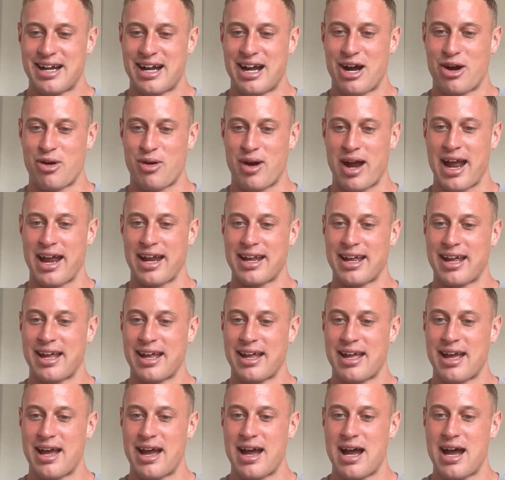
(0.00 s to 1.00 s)
All right.
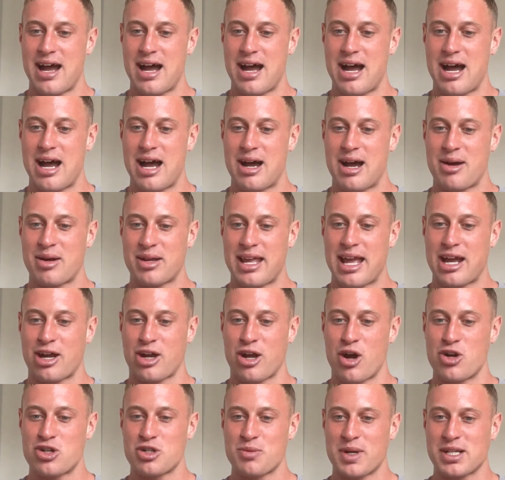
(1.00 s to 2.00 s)
Yeah,
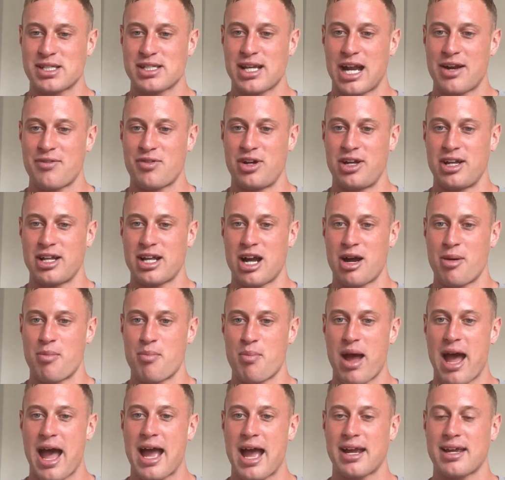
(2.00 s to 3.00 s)
Coach, I'm excited for you to
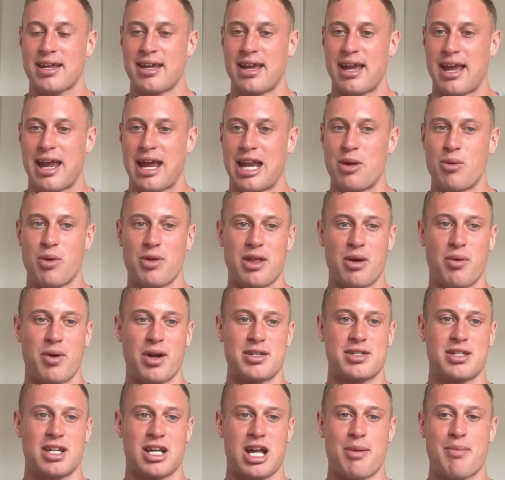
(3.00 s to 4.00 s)
come back. Anyone that
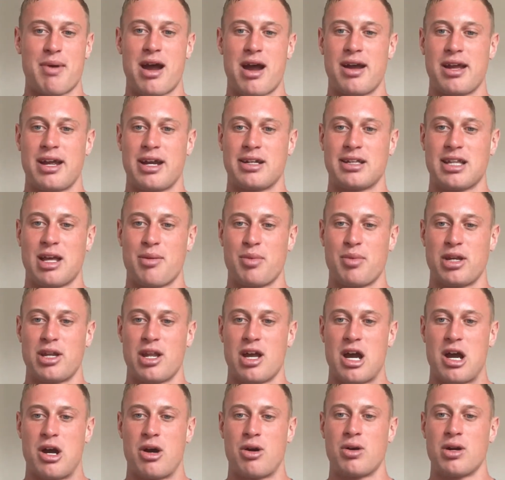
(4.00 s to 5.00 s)
wants to come out here, let me
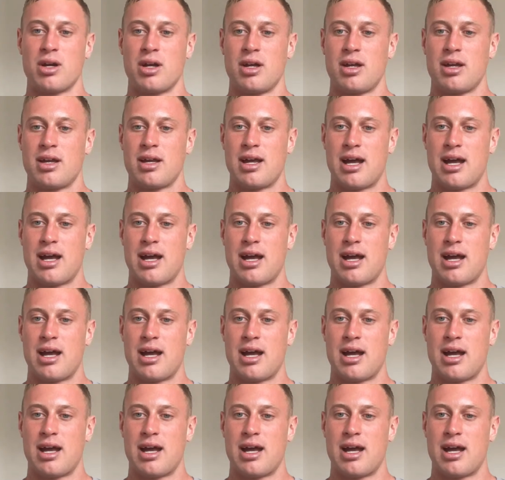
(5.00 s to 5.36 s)
know.